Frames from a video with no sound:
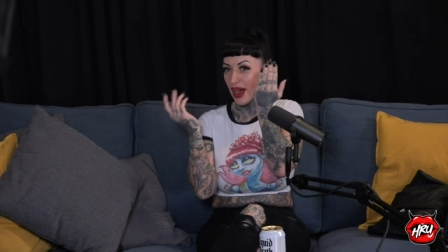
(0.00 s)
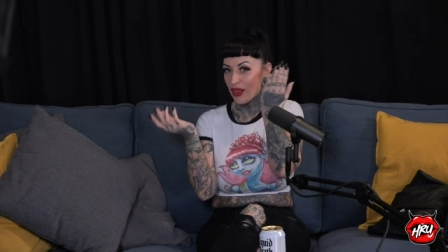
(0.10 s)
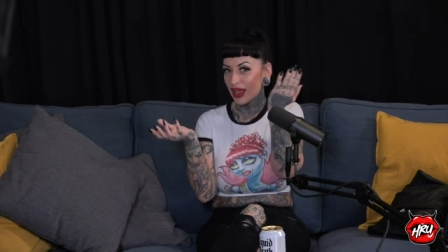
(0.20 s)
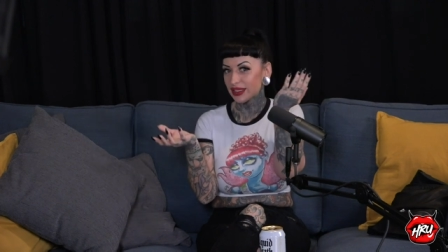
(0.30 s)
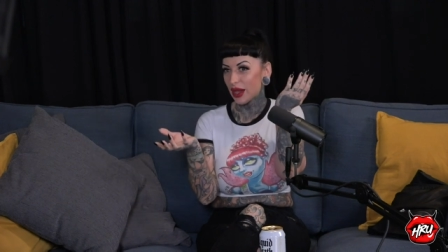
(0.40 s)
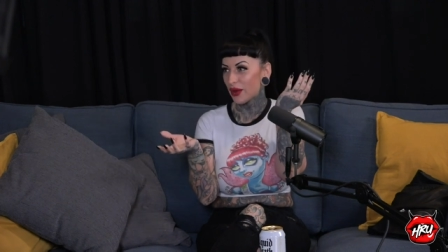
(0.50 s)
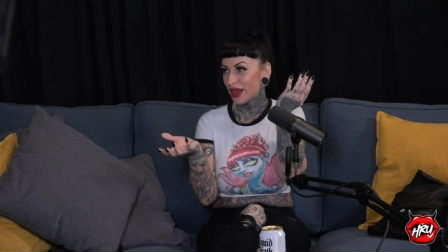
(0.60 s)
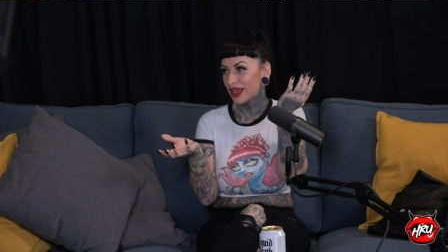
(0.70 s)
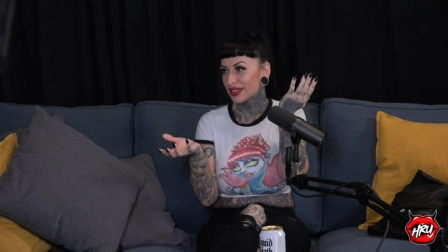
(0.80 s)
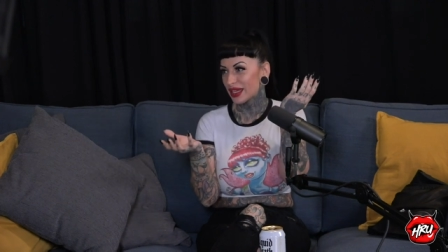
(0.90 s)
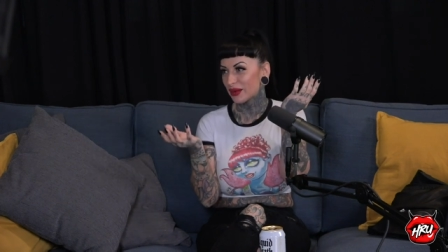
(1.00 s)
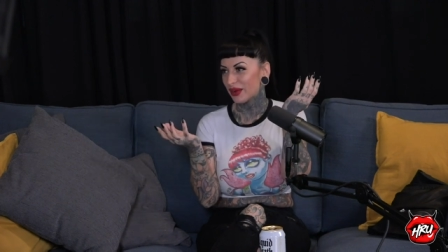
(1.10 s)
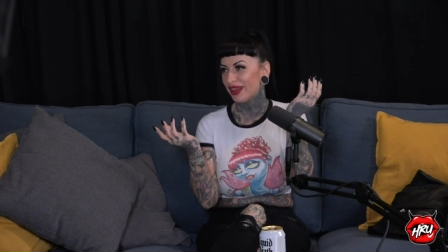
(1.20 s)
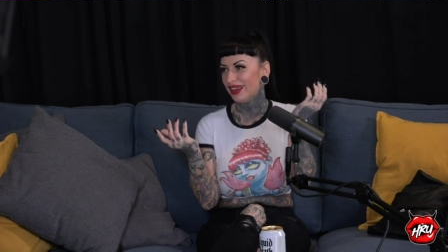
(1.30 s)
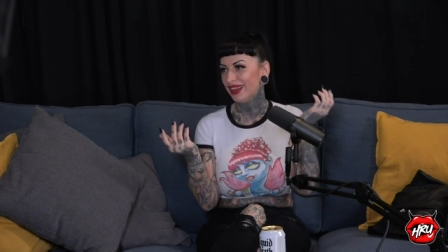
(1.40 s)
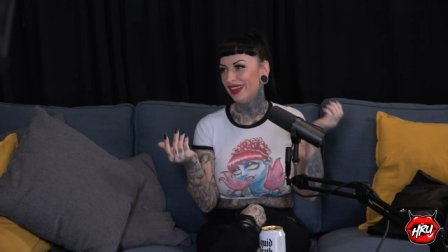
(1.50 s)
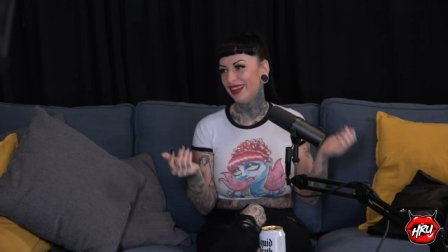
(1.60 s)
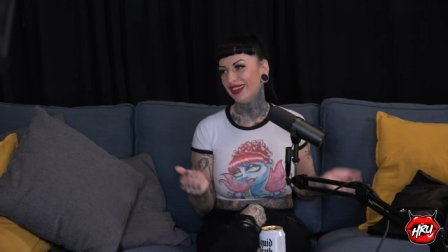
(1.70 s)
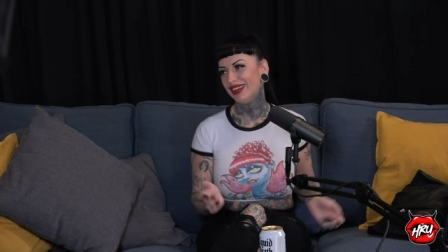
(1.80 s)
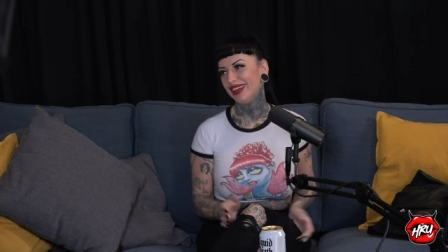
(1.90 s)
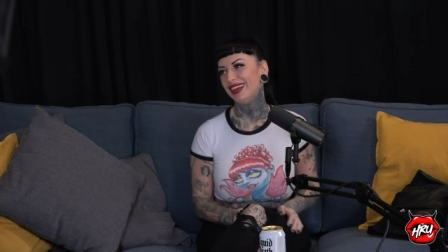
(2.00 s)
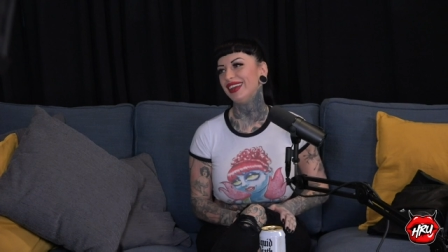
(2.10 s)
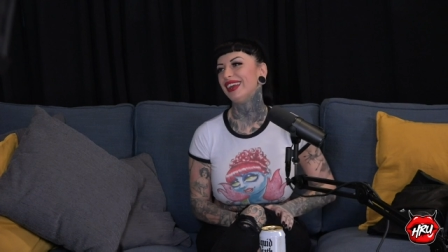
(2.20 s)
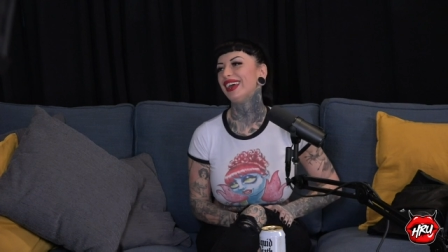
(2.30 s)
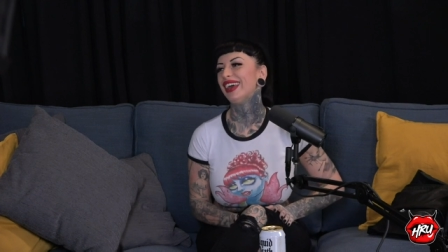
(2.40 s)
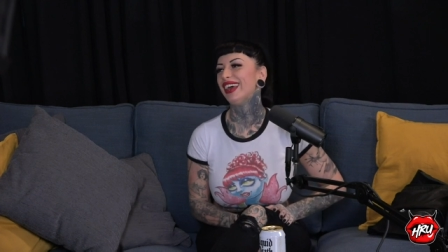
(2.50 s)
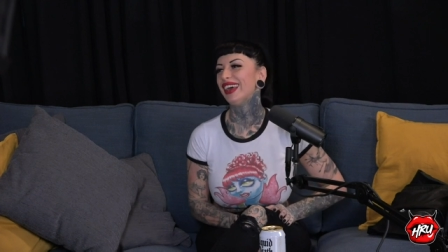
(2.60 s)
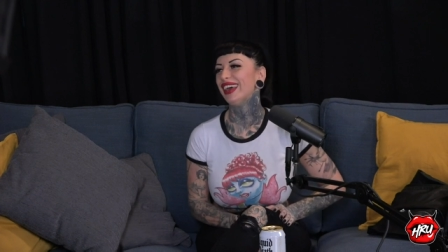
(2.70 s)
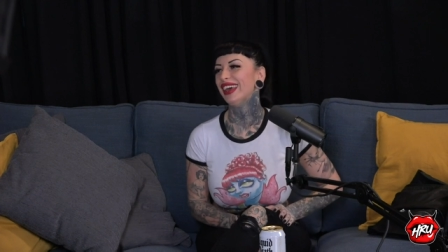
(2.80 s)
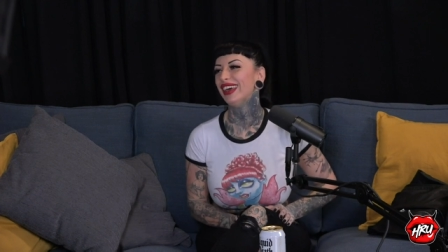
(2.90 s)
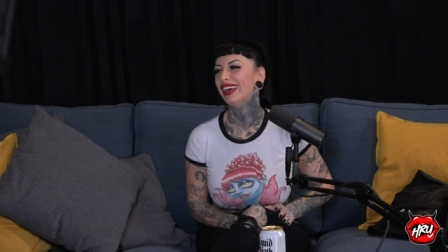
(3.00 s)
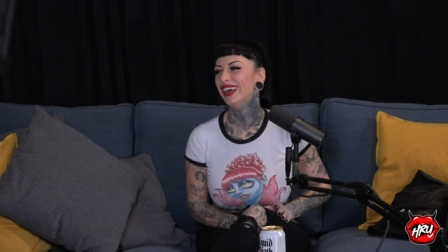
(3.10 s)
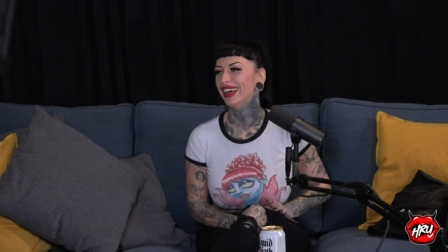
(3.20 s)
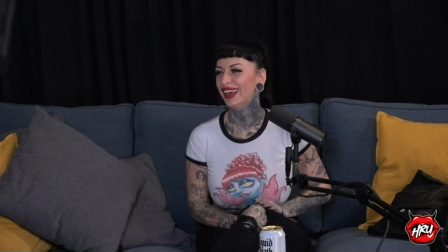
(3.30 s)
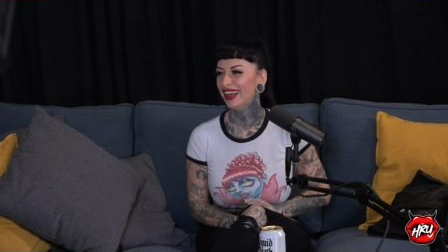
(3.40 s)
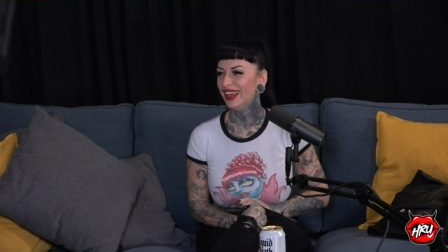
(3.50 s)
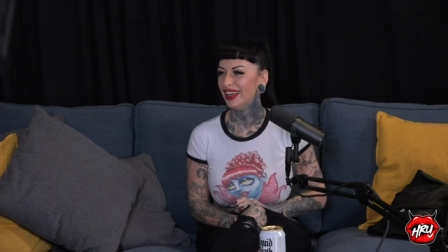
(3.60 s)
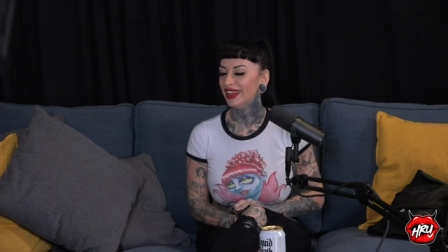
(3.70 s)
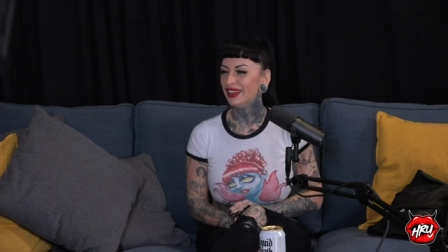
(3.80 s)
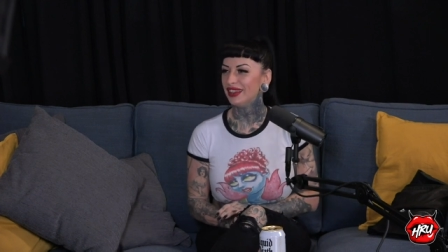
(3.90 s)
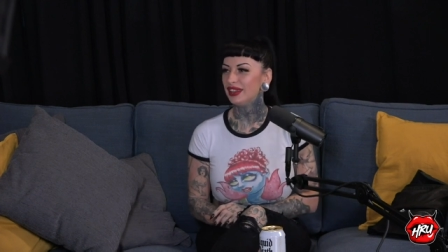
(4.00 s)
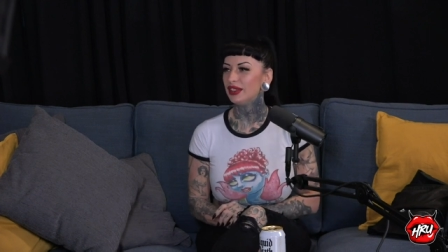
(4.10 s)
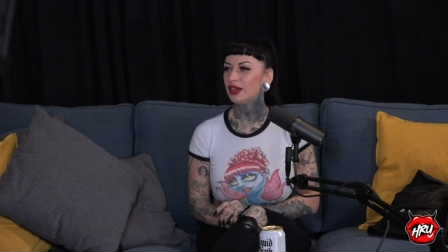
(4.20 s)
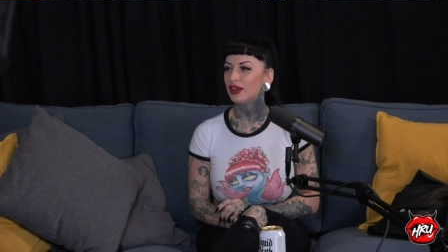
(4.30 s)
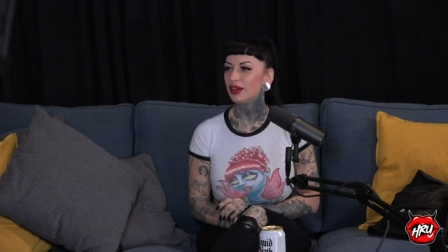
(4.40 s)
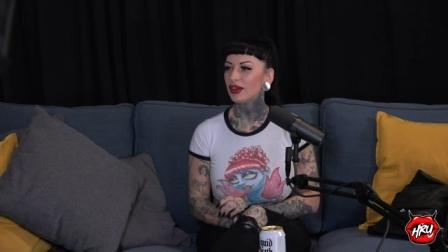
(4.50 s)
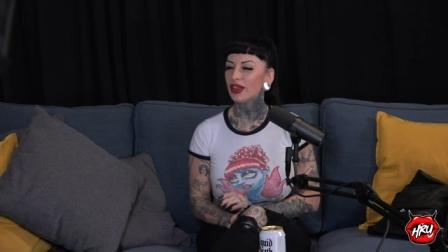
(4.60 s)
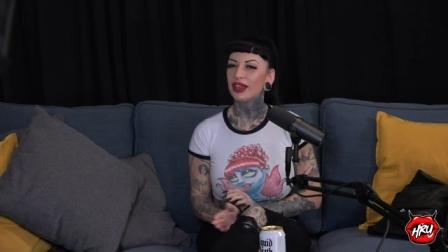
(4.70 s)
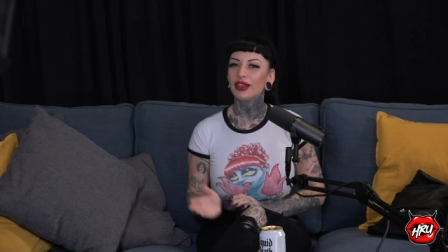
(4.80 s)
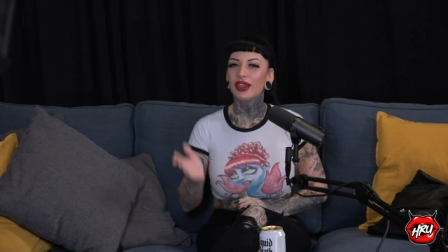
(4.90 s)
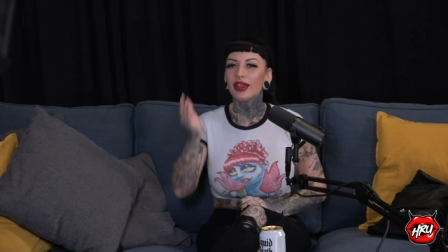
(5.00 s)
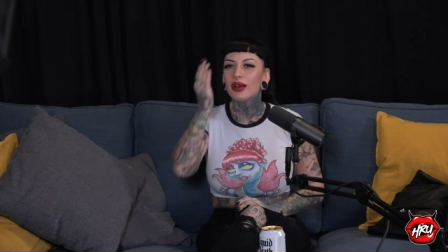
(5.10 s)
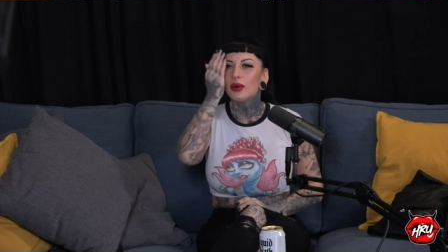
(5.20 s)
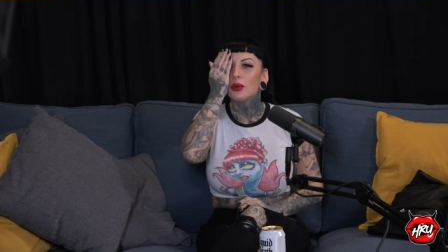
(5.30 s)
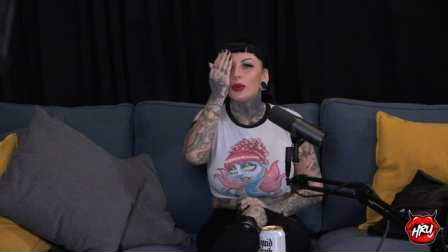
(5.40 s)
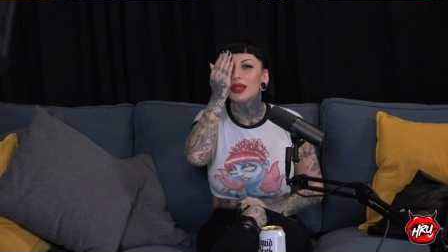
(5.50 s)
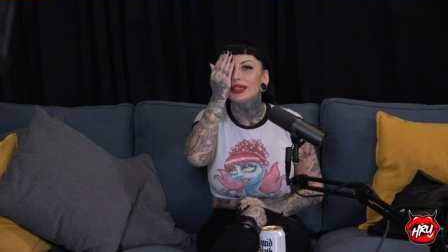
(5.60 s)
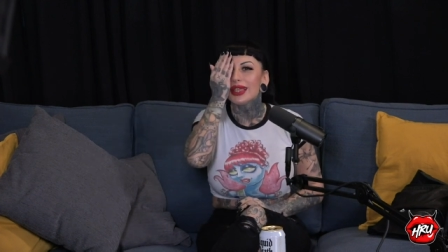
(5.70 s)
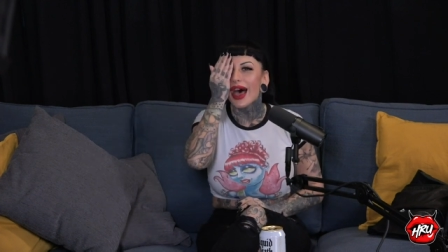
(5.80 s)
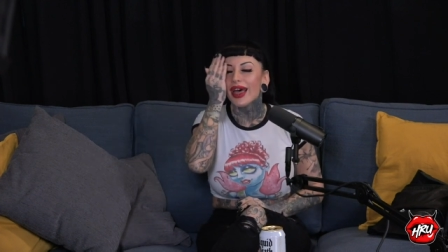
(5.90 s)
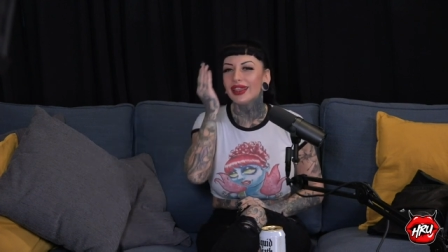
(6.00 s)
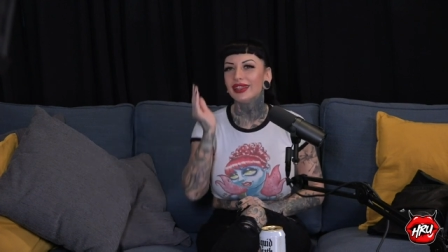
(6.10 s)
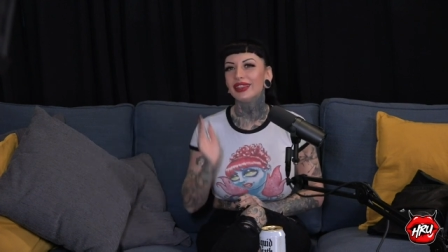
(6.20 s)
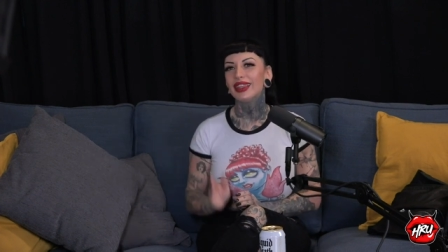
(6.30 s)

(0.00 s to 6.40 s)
Yeah, that's yeah, how it is. I've, like, when... Dude, I've driven like that. I've driven that drunk where I drove. You're, you're like, you're like, what is that?